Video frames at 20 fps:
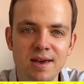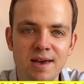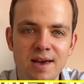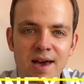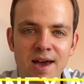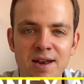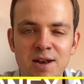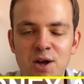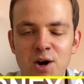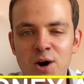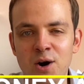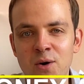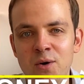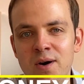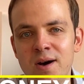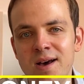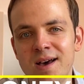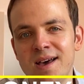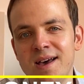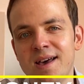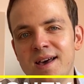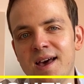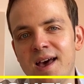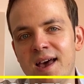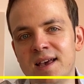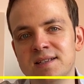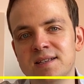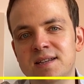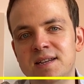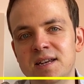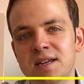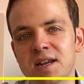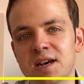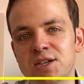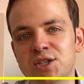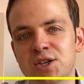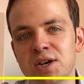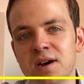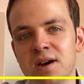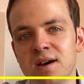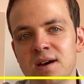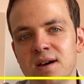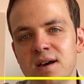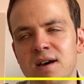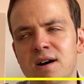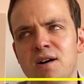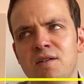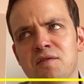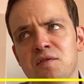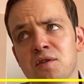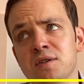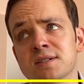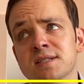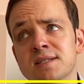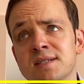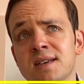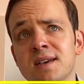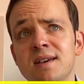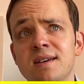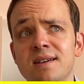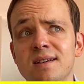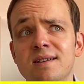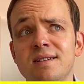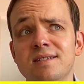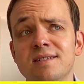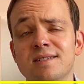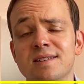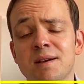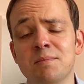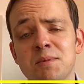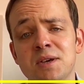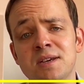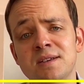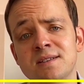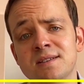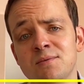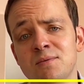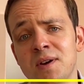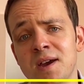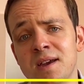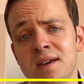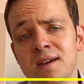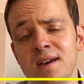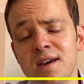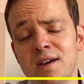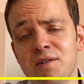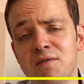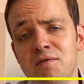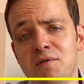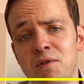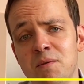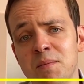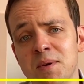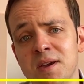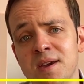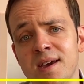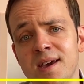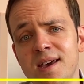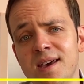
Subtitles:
I know as a teenager, of course it's some years away for me,